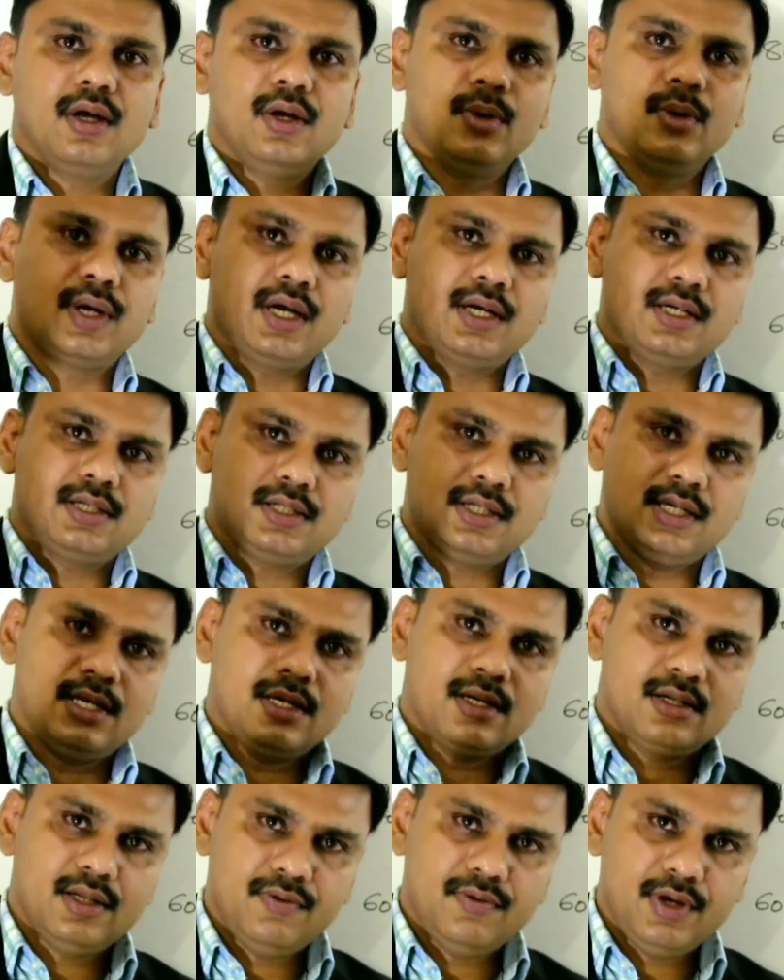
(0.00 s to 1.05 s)
You can
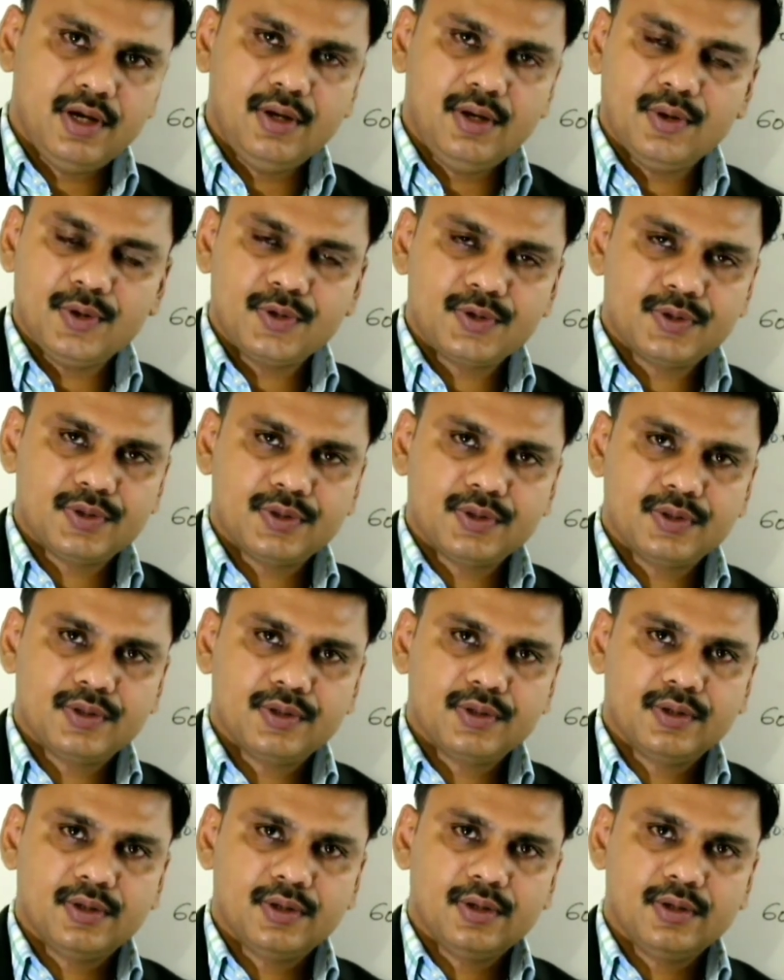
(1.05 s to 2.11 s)
share the videos
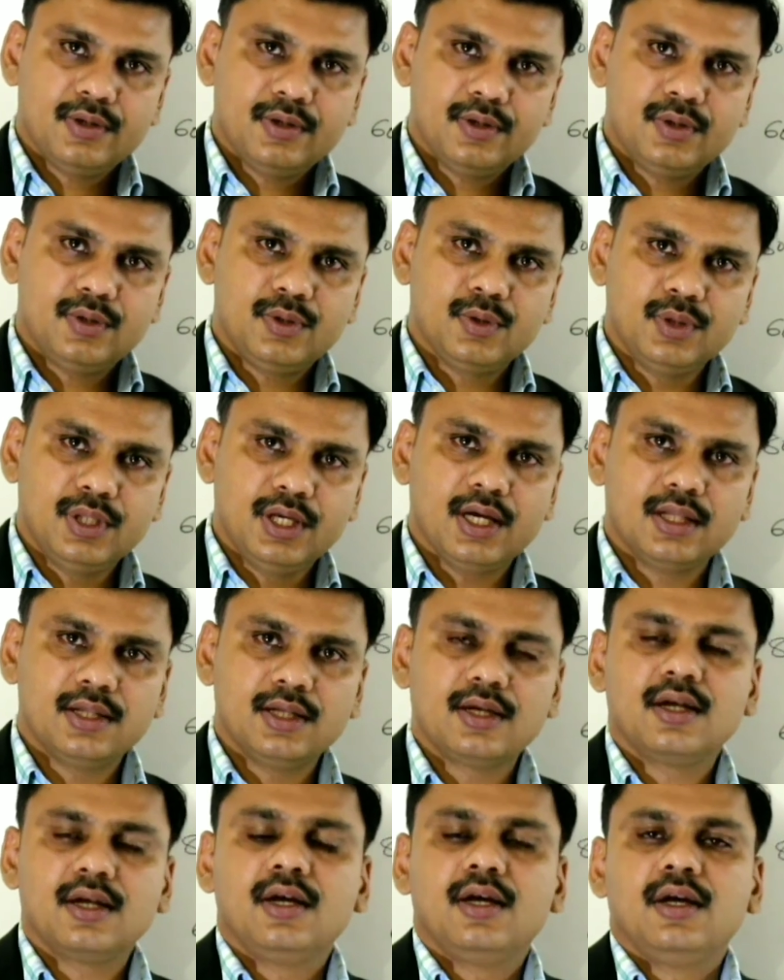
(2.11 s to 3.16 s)
to the
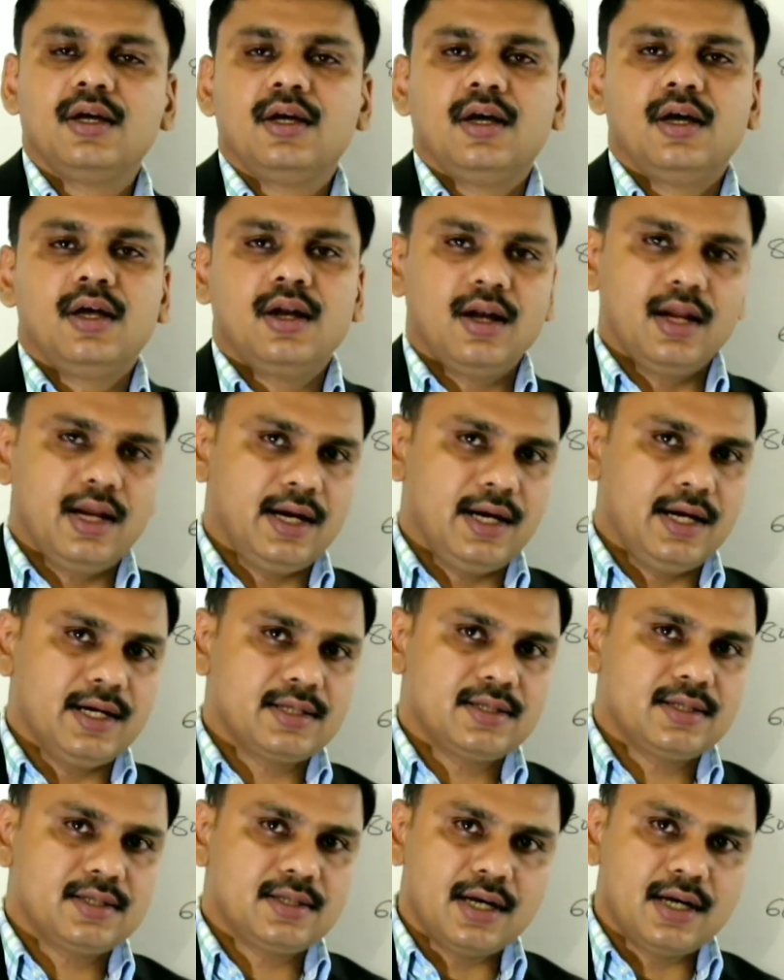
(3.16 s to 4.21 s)
other
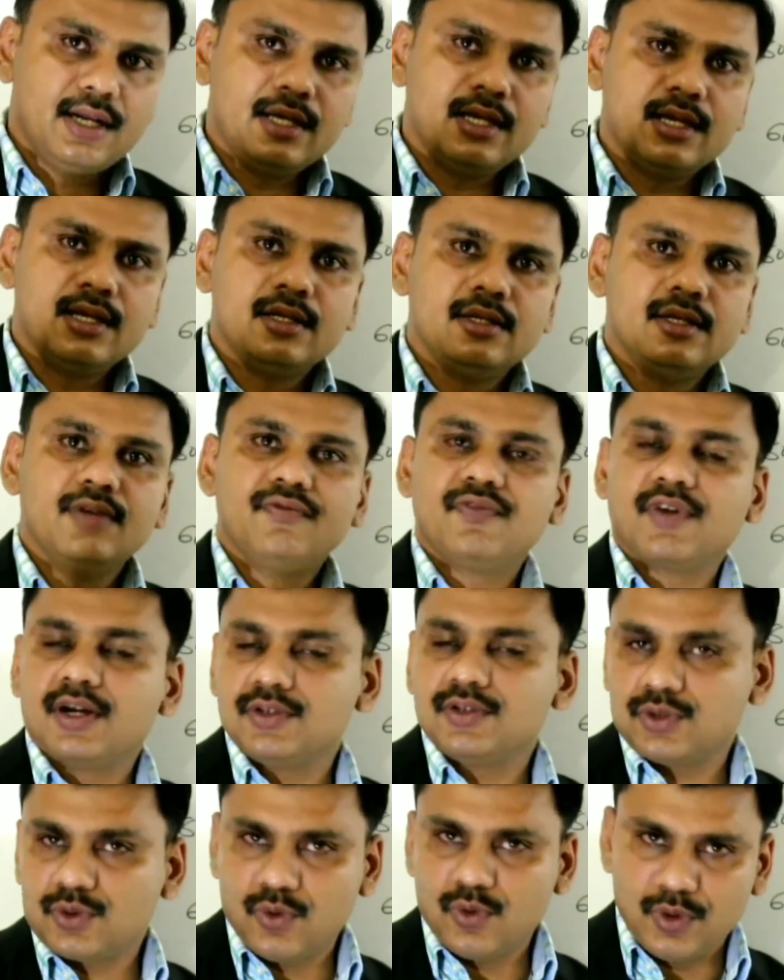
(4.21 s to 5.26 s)
learners studying in
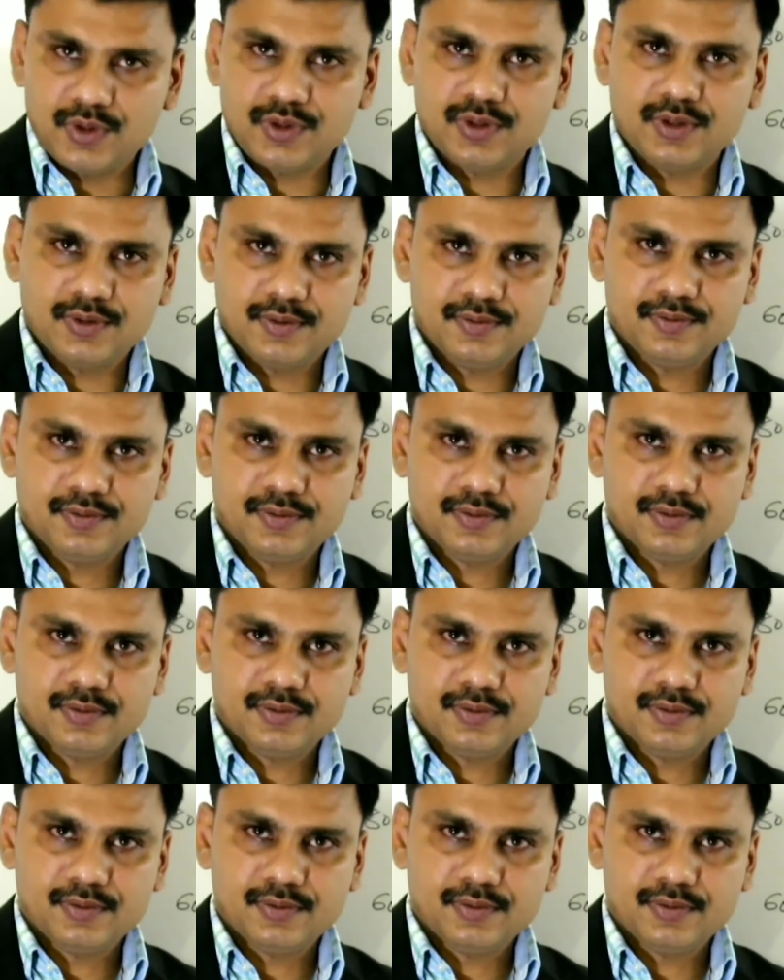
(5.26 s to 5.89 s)
different schools.